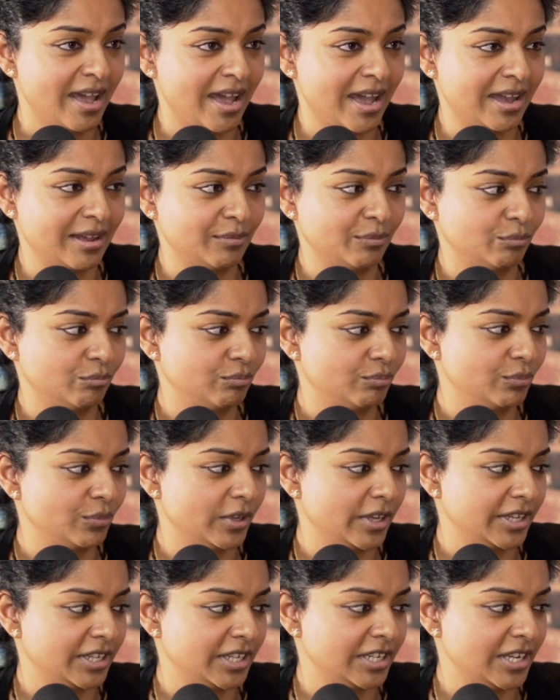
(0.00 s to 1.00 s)
and
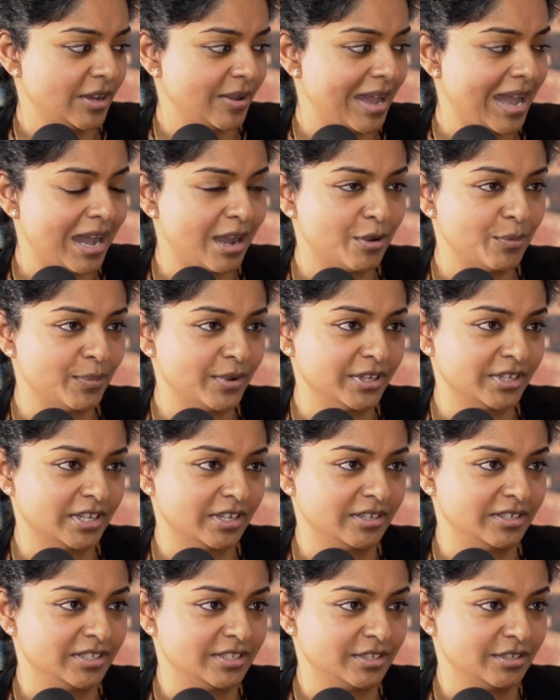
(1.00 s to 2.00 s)
how am I
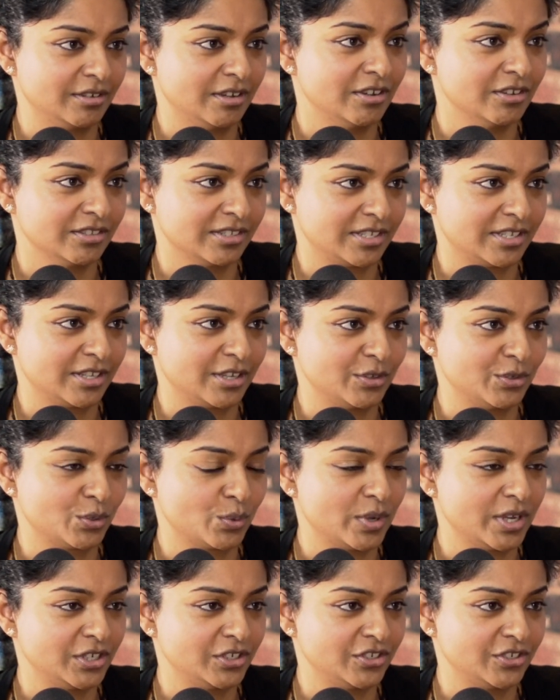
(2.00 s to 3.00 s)
going to answer those
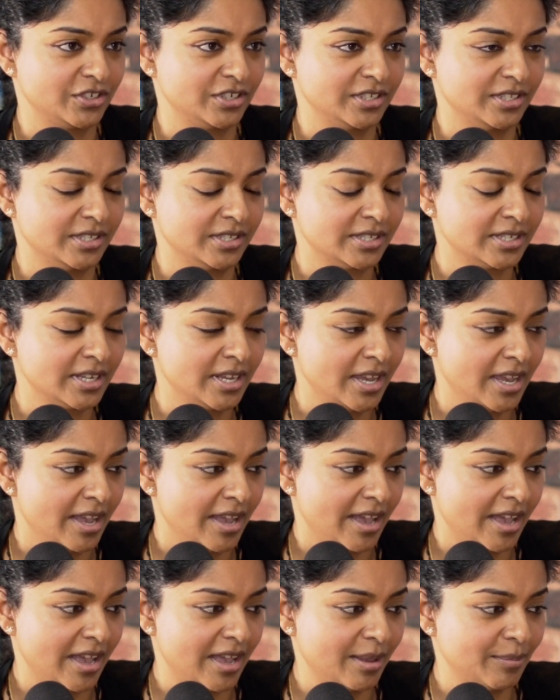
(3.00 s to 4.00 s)
questions?
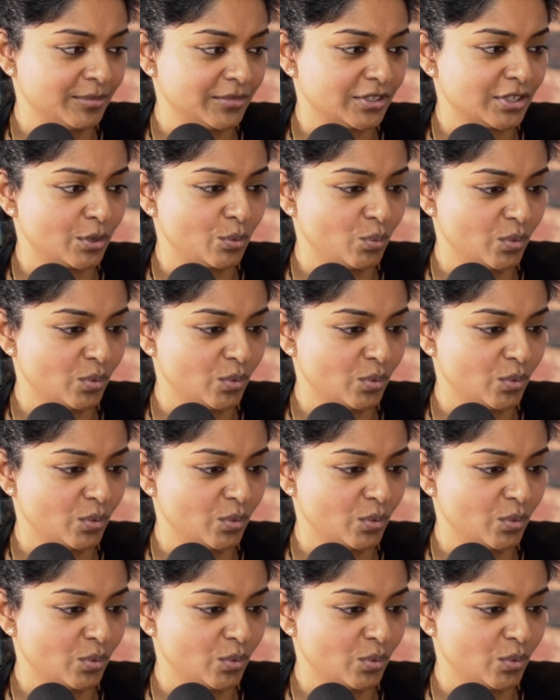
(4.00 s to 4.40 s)
So